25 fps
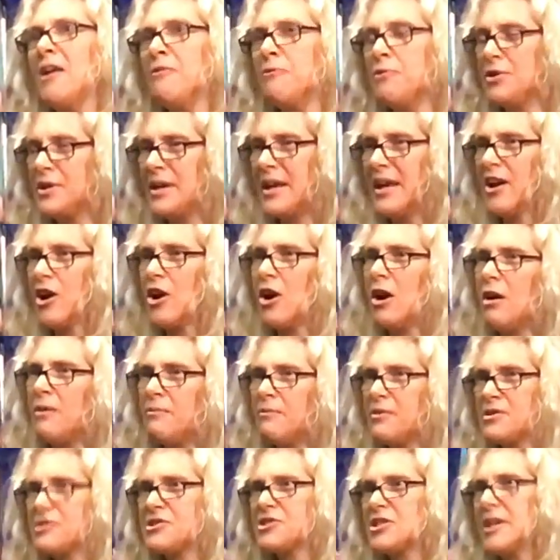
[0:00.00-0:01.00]
everyday
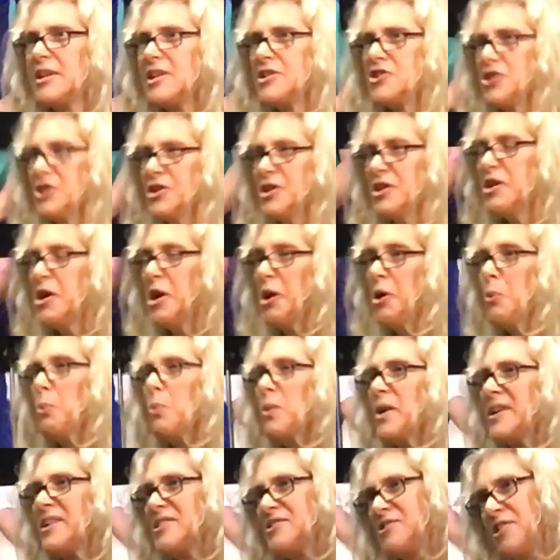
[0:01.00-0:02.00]
conversation
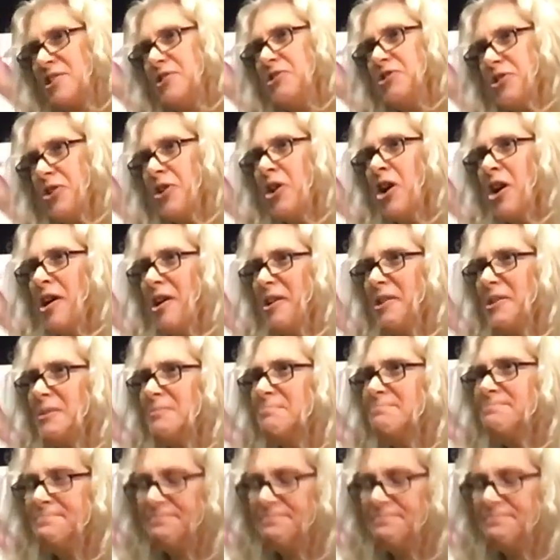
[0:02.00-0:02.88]
what is in your heart.